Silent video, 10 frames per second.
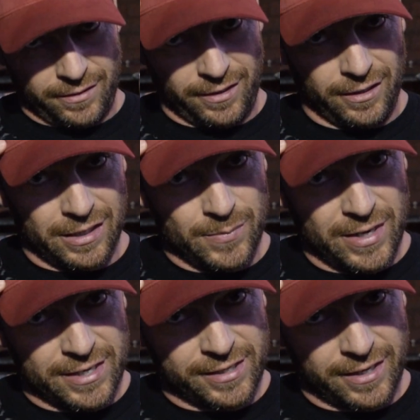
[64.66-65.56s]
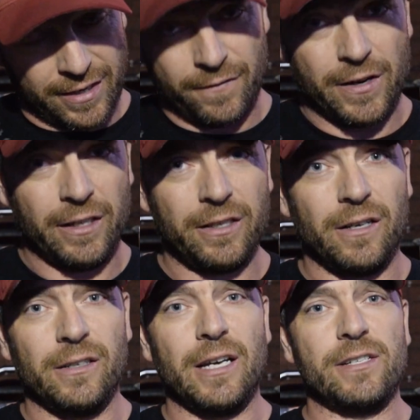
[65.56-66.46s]
Elon Musk finally
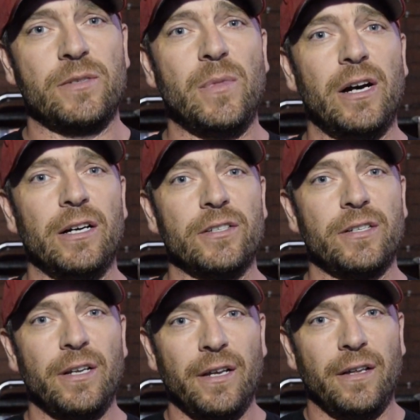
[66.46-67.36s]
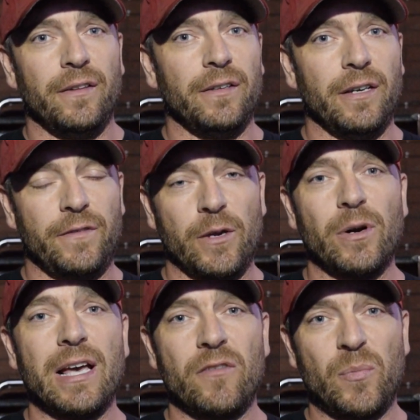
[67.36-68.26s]
colonizes Mars, if they
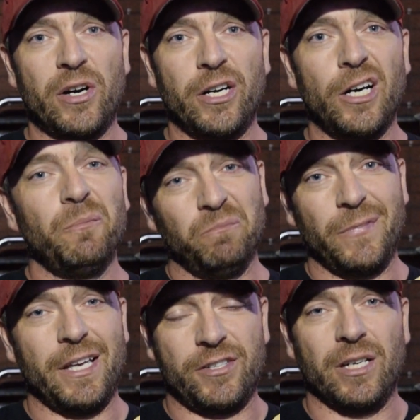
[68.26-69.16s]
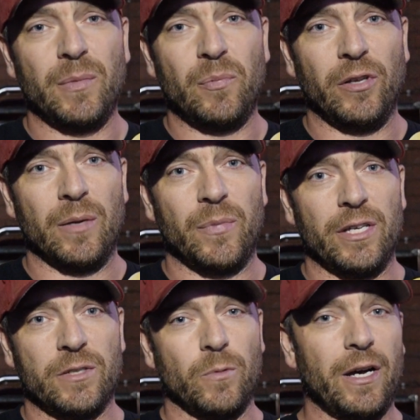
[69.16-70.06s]
want to have a burger, it's going to be
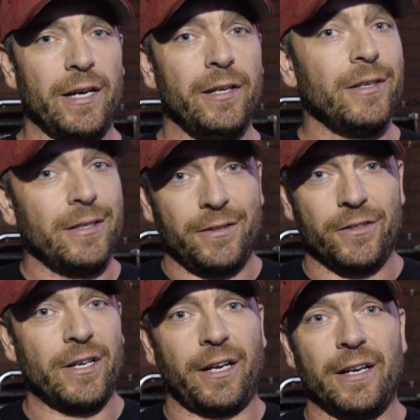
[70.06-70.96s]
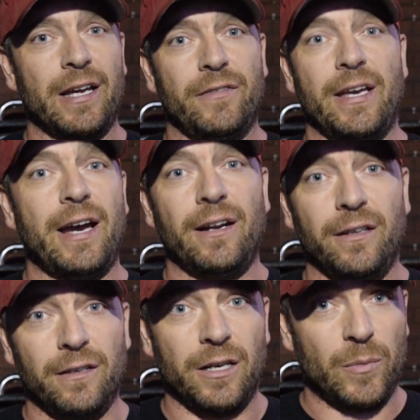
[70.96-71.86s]
plant-based. Why? They're not going to have
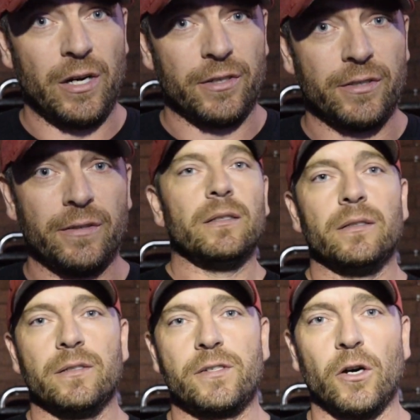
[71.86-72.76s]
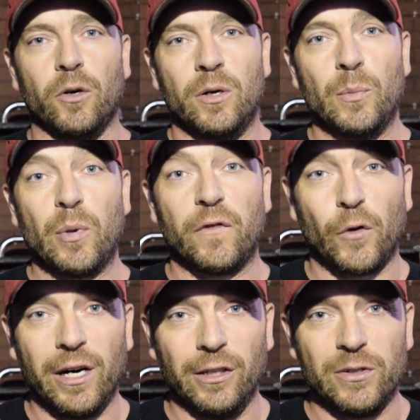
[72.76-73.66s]
cattle on Mars. So,
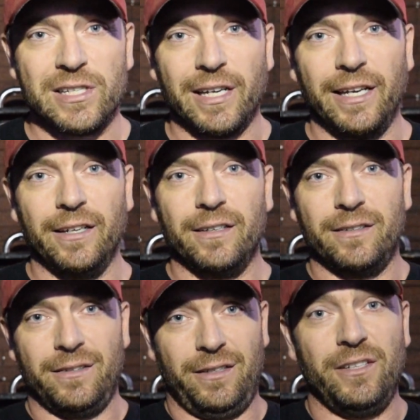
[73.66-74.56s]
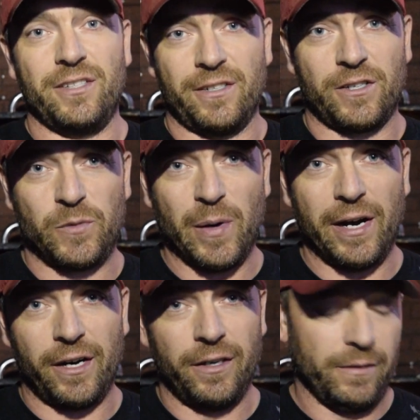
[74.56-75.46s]
before I lose light and these things
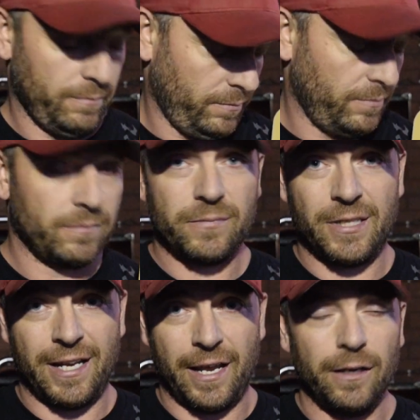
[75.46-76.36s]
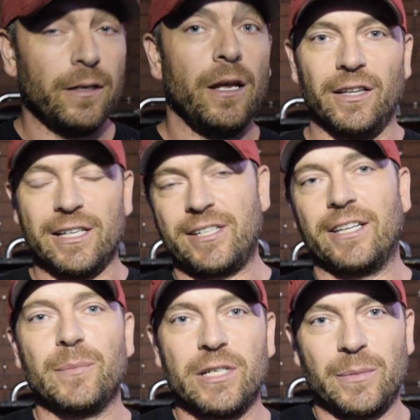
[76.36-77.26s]
expire today, let's
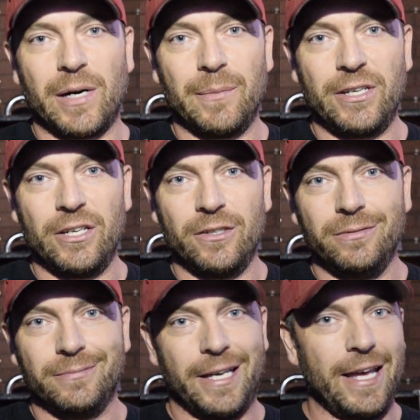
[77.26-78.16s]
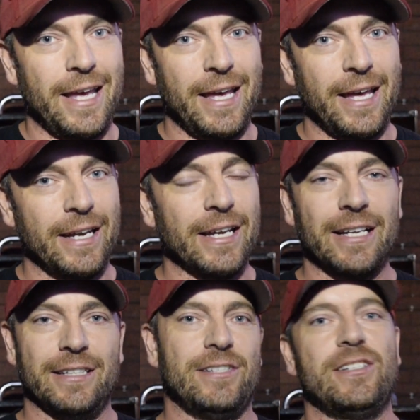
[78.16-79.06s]
get them on the barbecue and
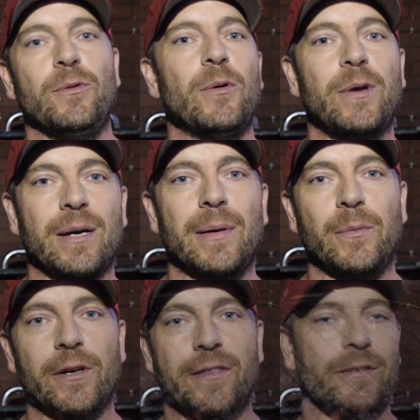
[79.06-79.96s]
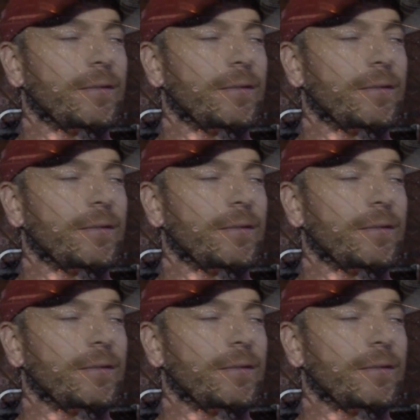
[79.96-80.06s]
see what we come up with.